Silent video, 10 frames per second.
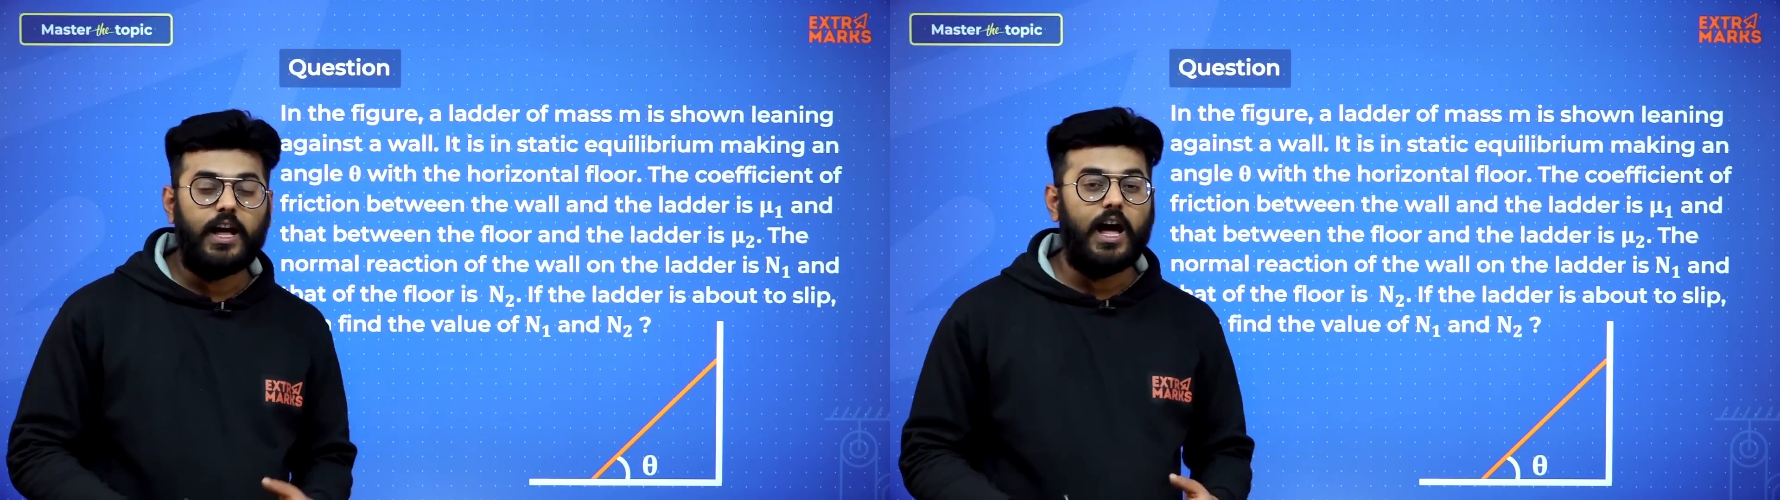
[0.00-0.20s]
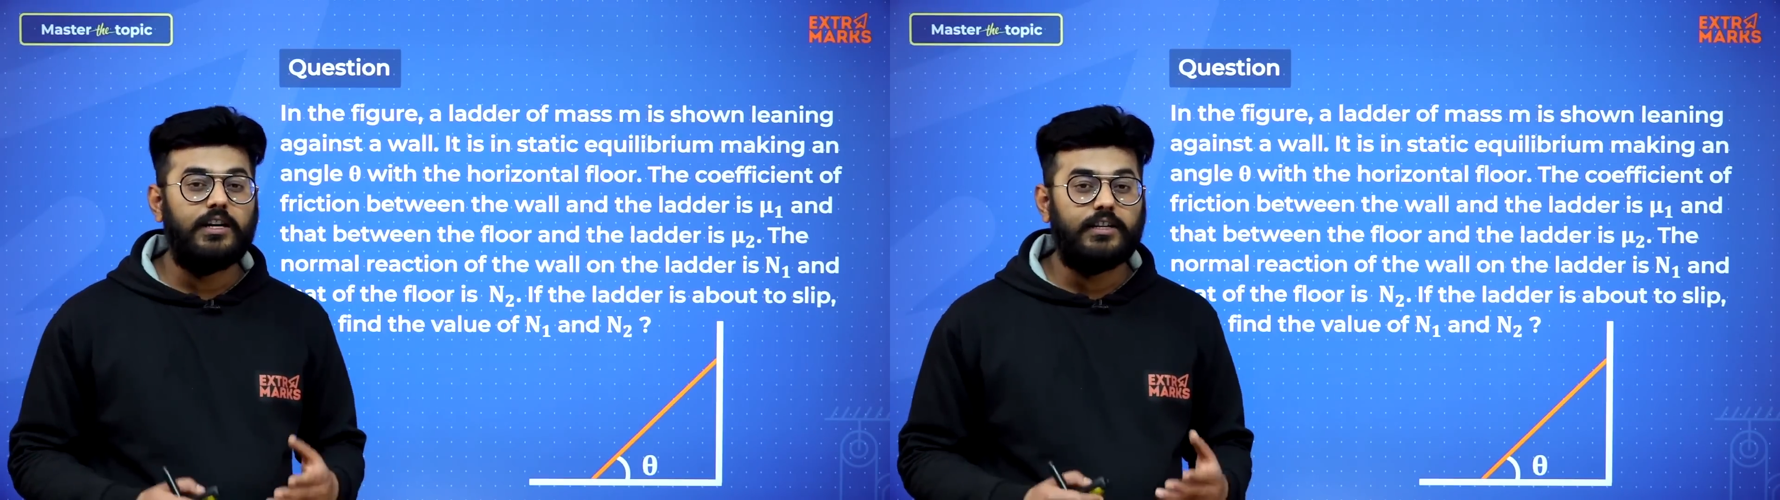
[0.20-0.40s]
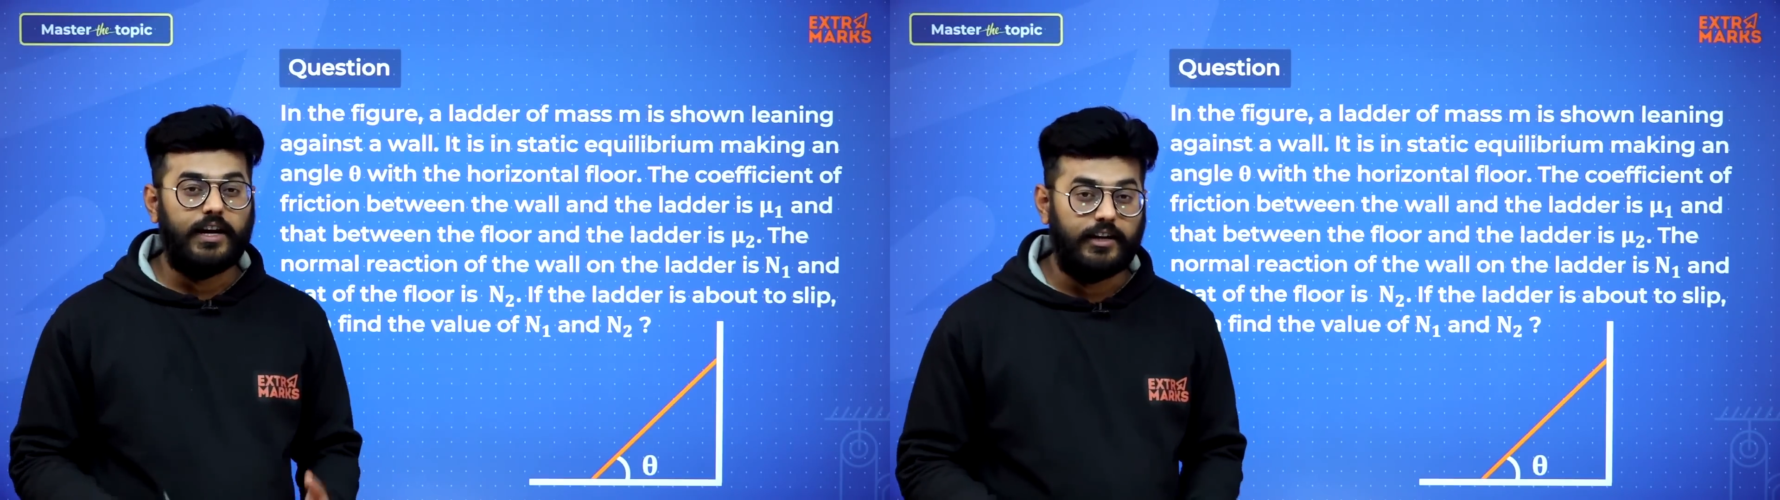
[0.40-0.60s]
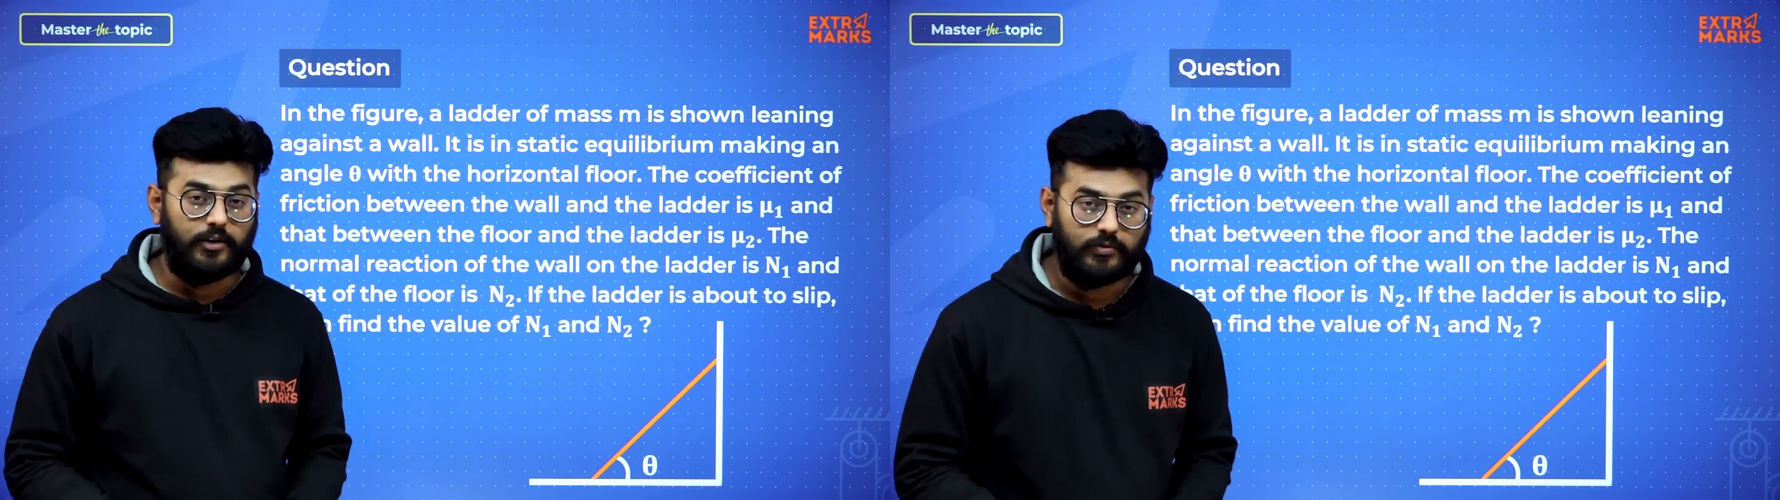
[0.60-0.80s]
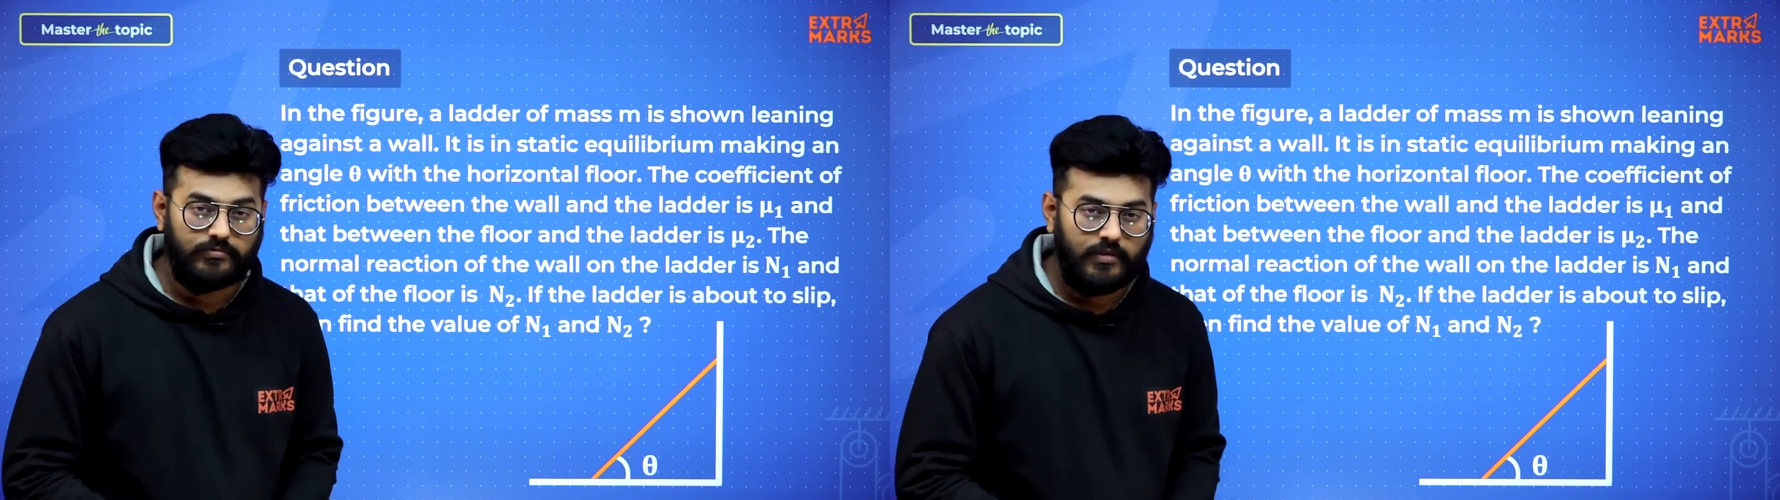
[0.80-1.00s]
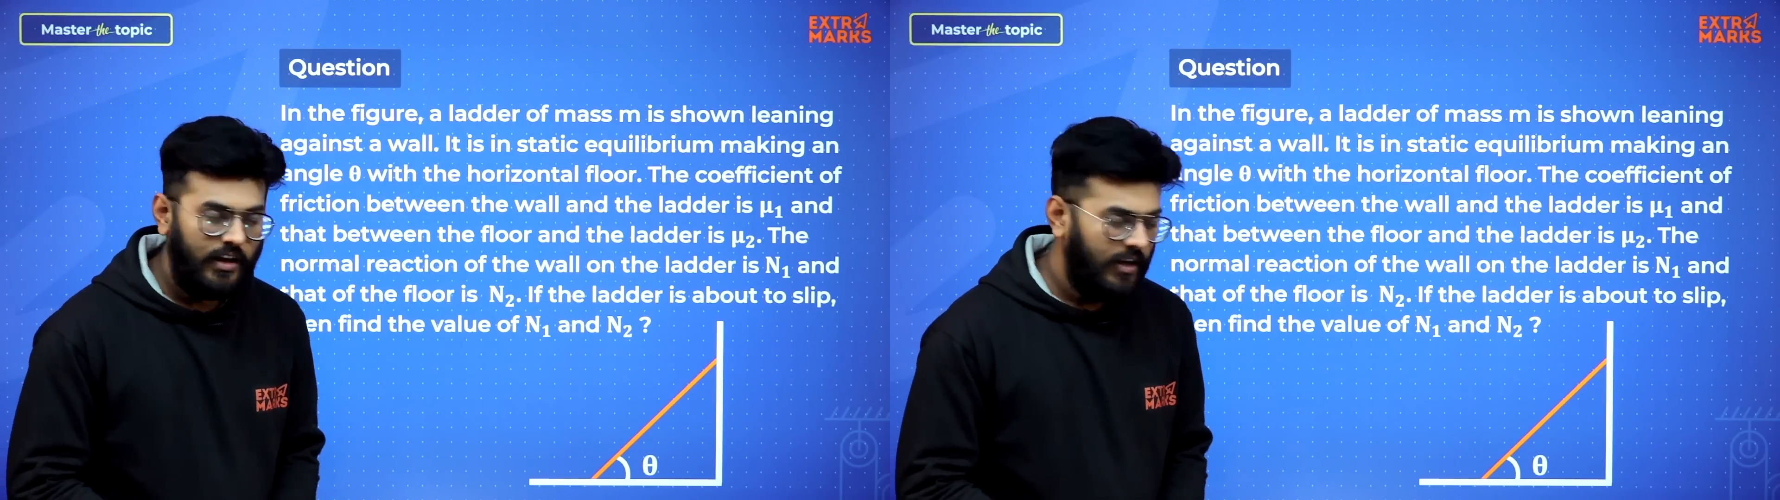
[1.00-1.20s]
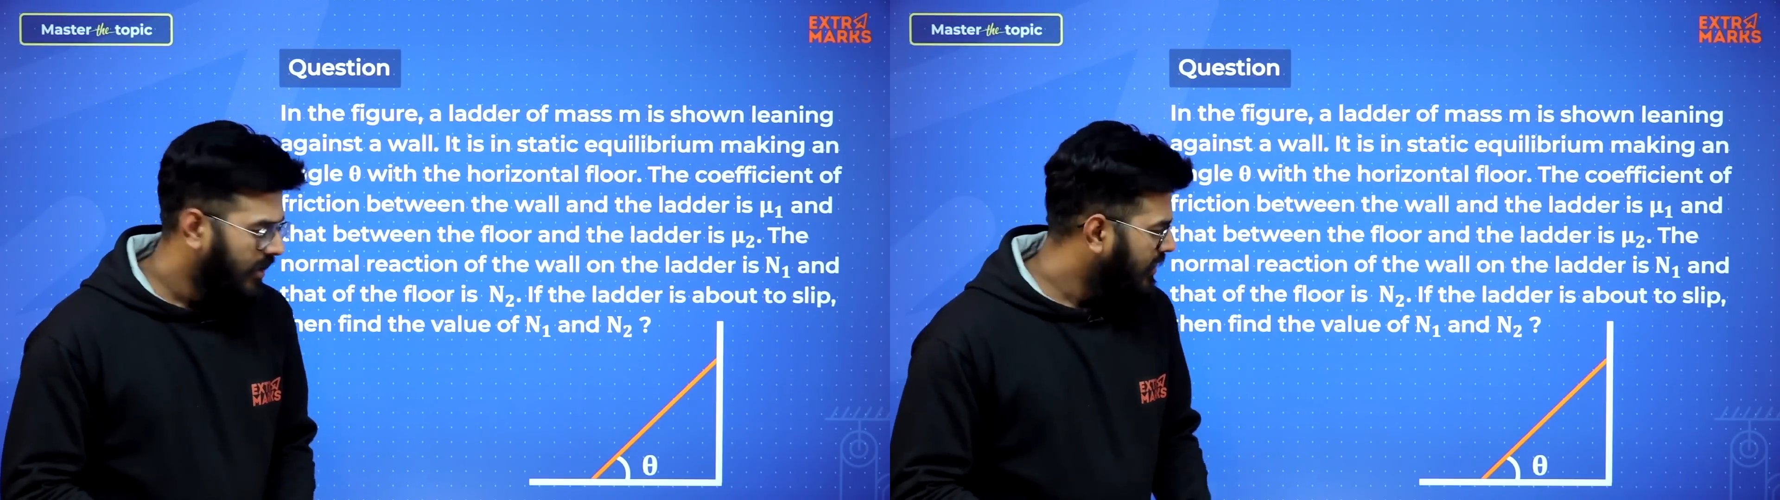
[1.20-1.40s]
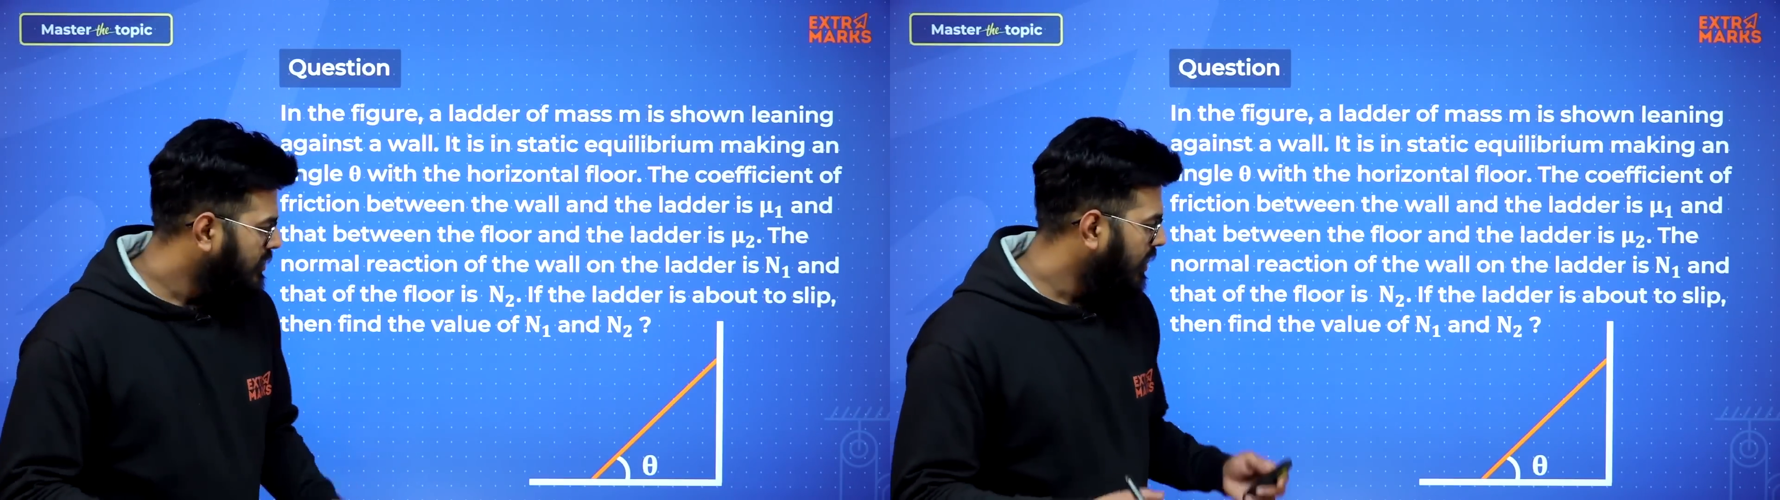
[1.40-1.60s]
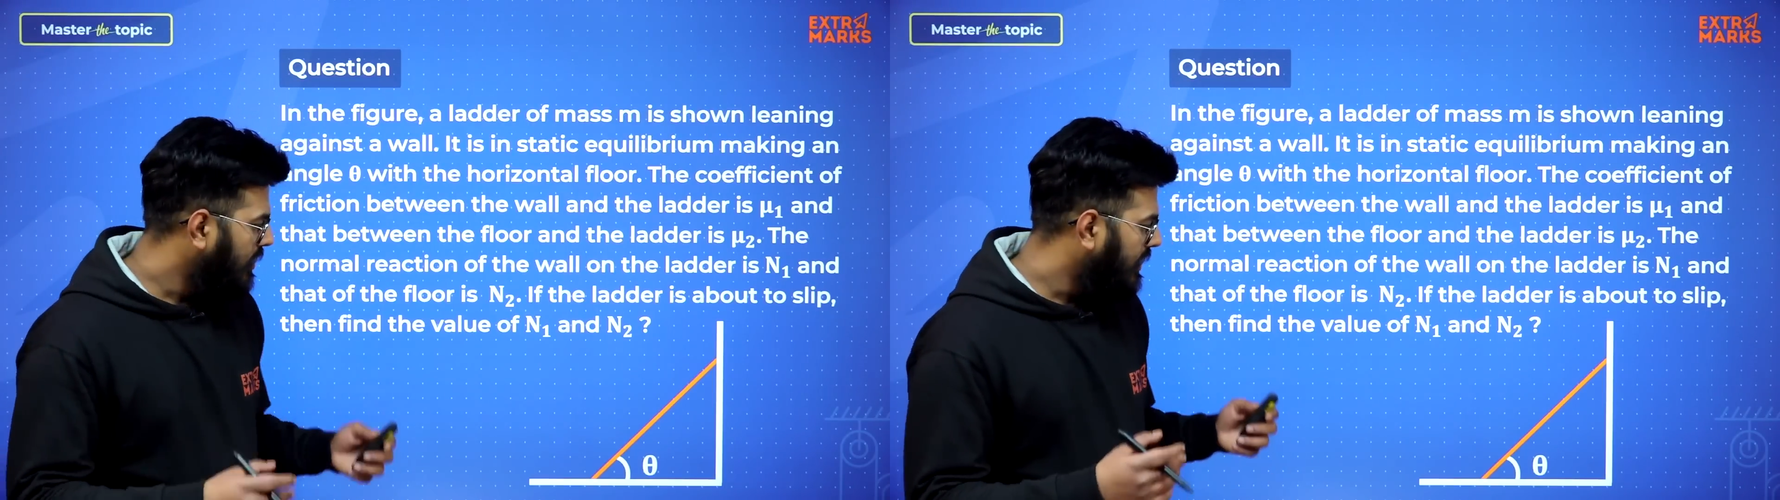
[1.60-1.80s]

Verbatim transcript: and n2. So now